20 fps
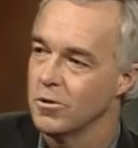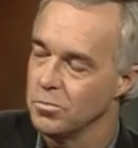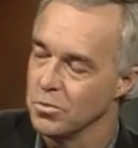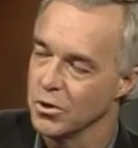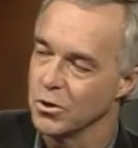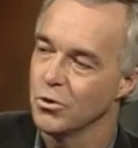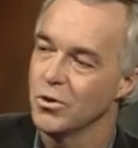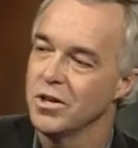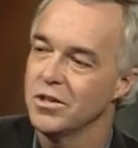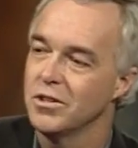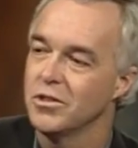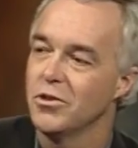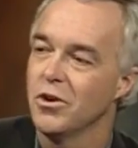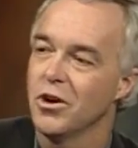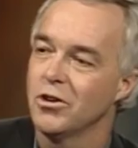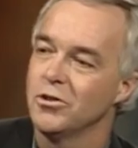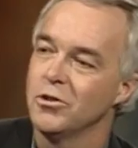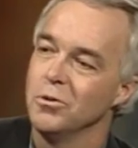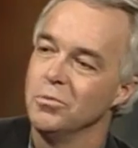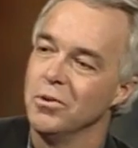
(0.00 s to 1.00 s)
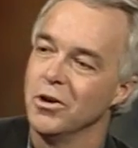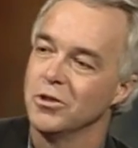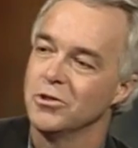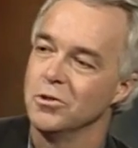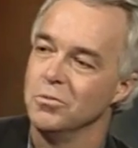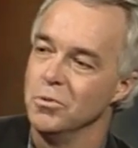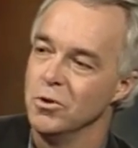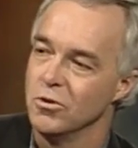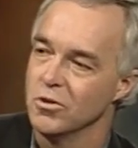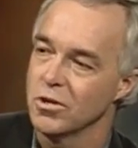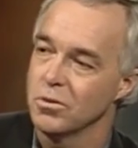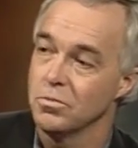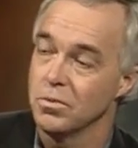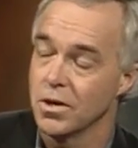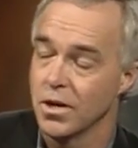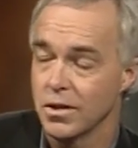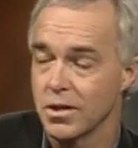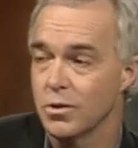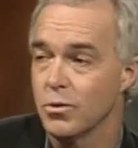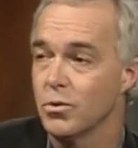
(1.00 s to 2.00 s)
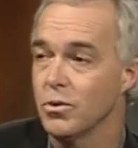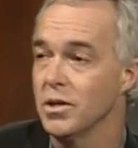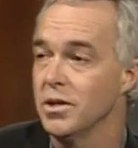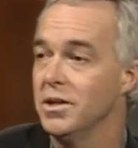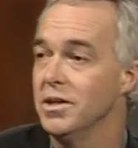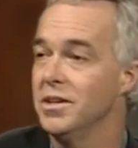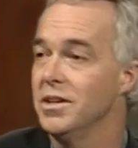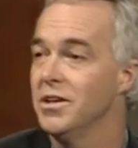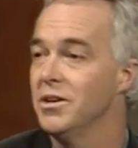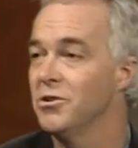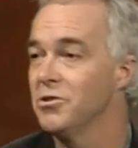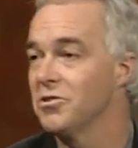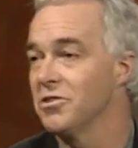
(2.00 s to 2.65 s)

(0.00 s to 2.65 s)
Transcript: It's been great to talk to you about your music, but I think we really need to hear